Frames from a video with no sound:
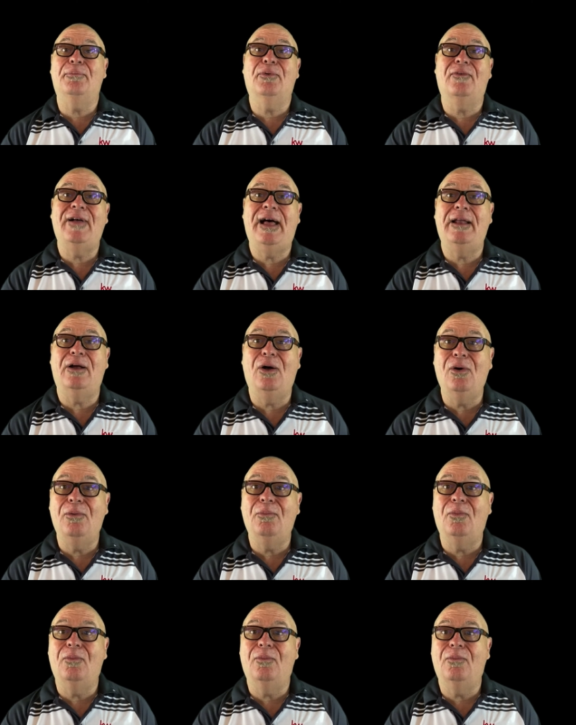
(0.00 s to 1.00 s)
provide a
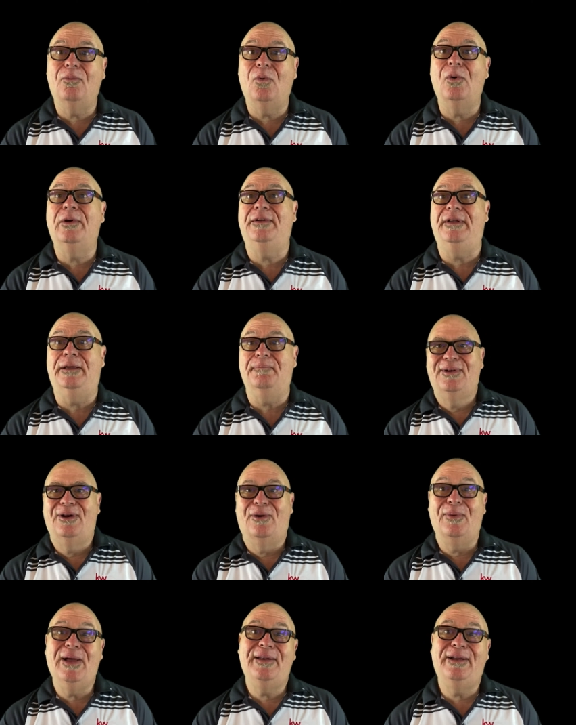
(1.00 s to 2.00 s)
home warranty.
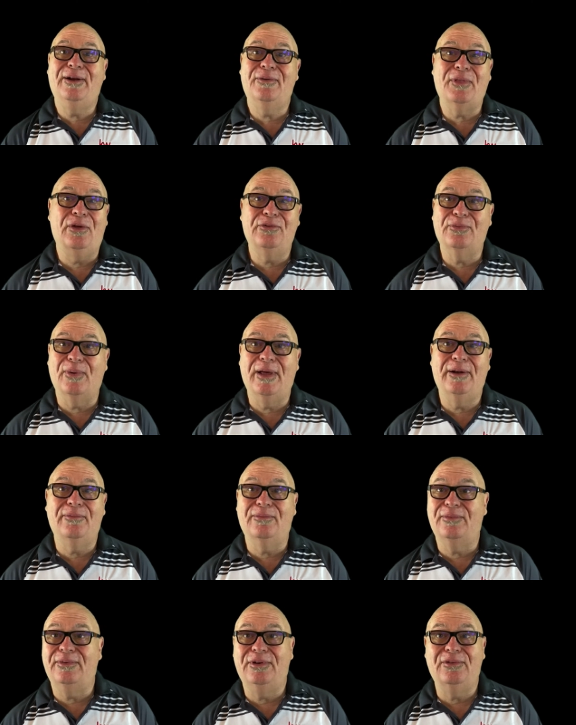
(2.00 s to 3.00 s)
Around here, those
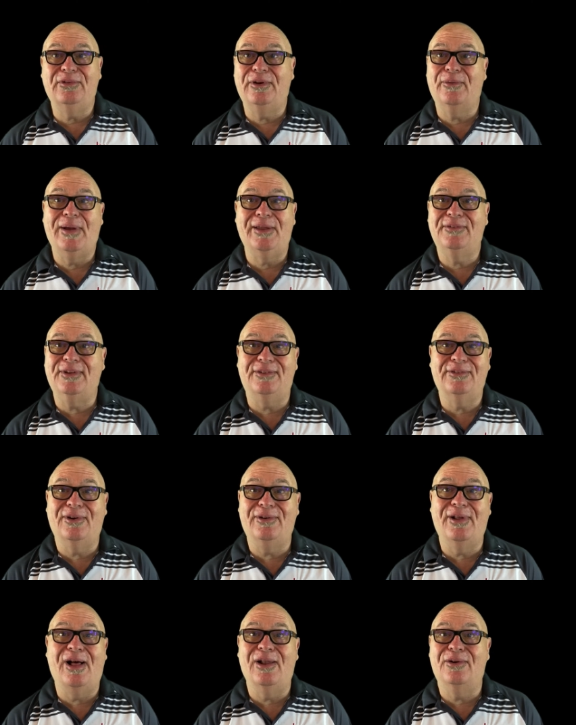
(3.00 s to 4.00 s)
run usually around
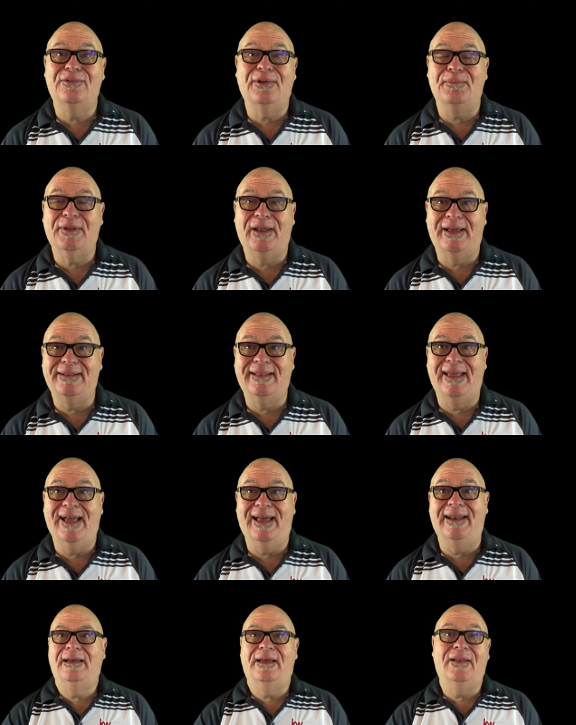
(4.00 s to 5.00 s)
$600, something like
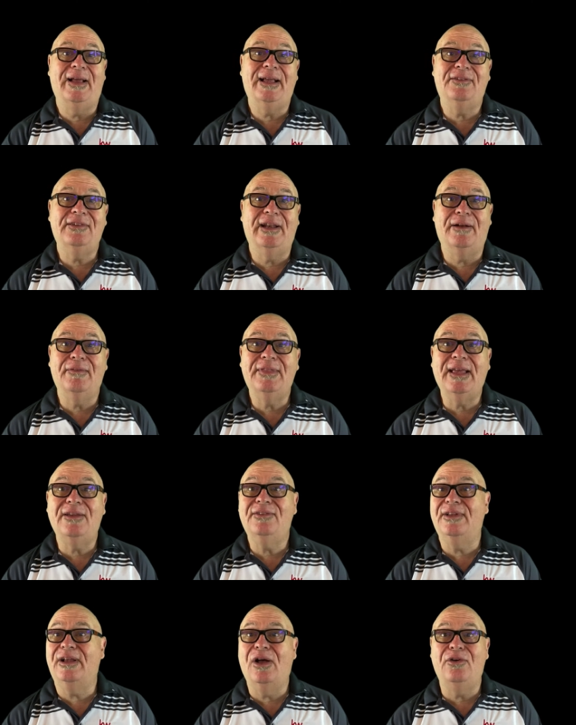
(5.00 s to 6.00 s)
that. And like I said,
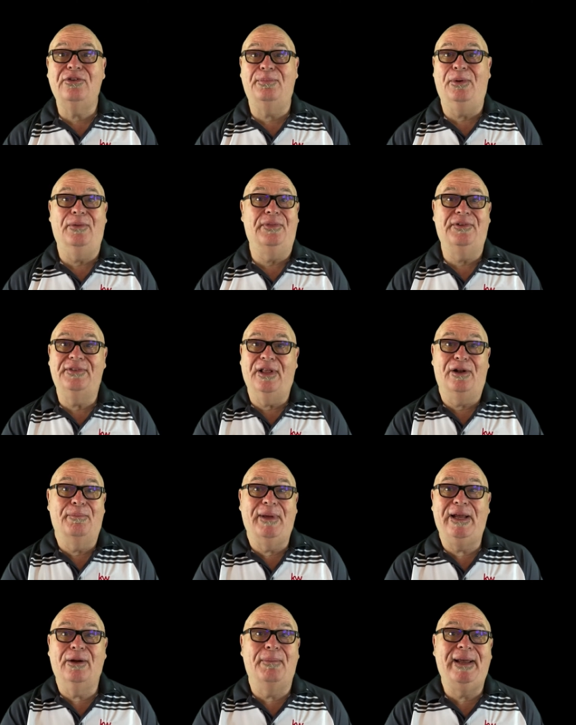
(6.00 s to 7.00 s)
everything's negotiable. The seller
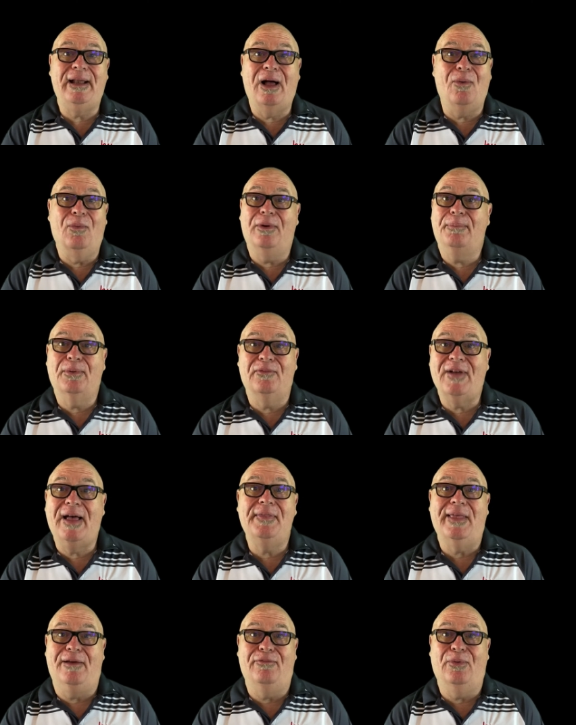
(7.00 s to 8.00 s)
may or may not want to
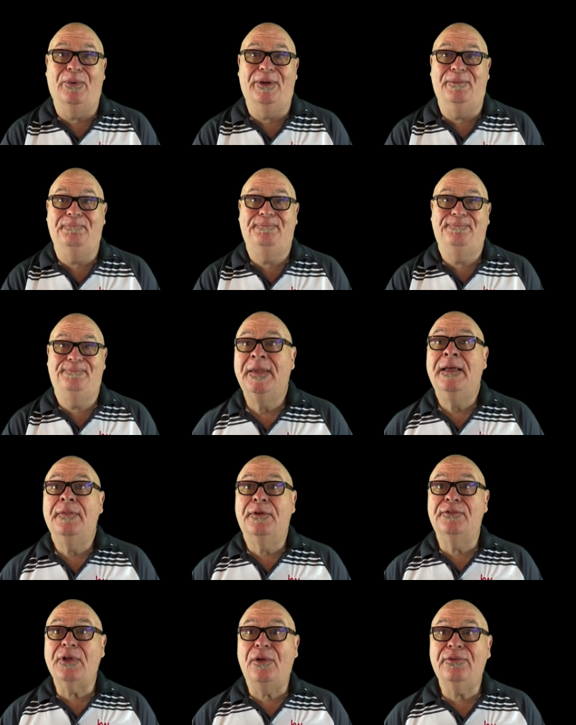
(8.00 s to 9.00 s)
provide that for you.
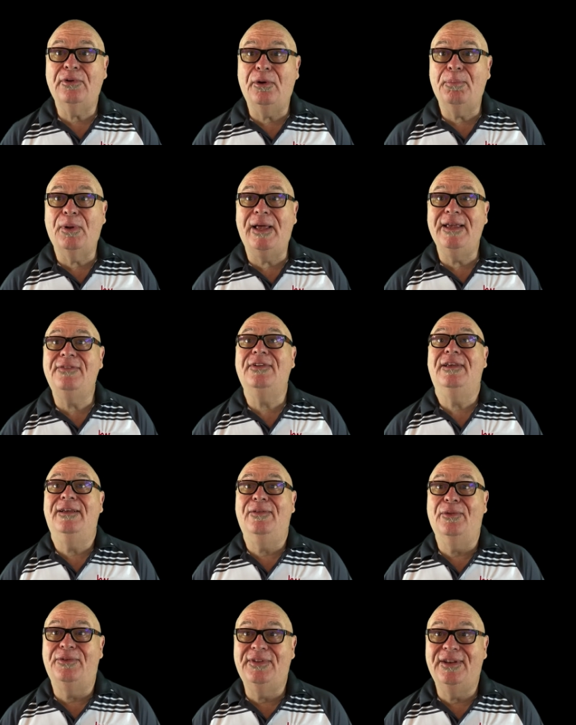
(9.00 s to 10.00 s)
There's also a place
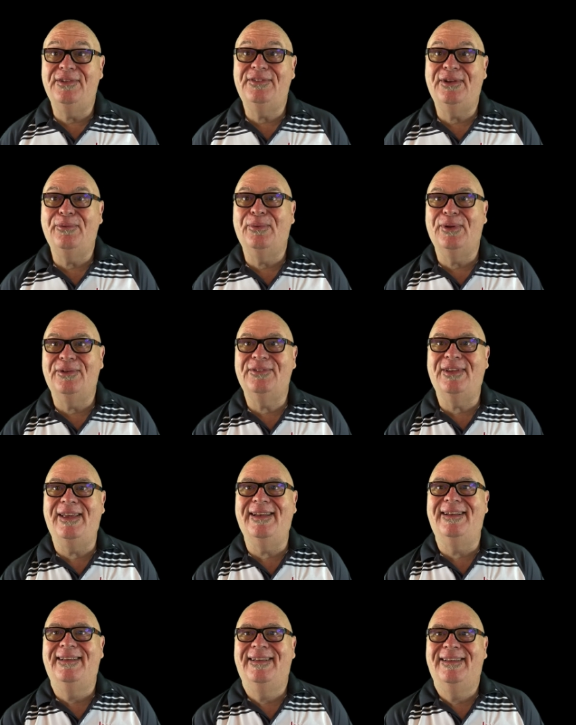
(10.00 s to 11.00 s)
in the Tennessee real
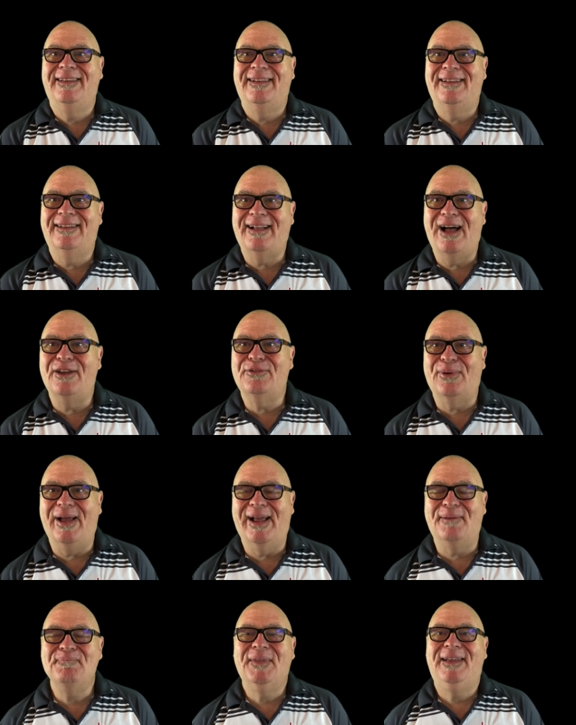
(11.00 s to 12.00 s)
estate
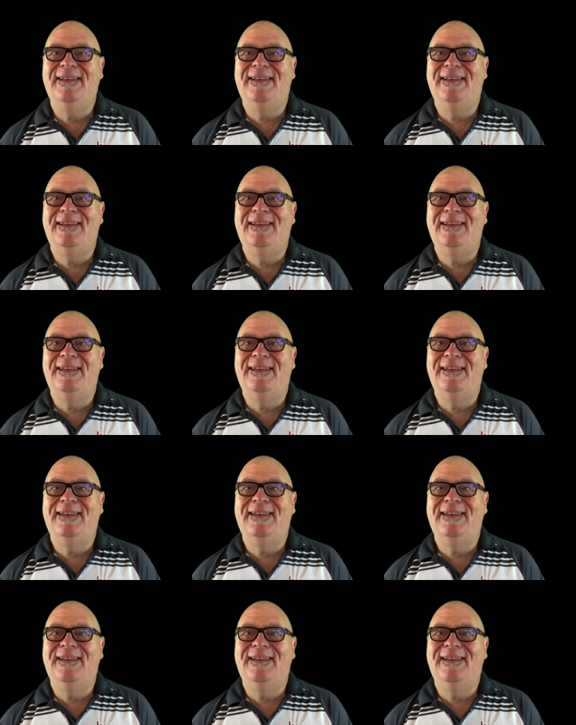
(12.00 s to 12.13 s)
contract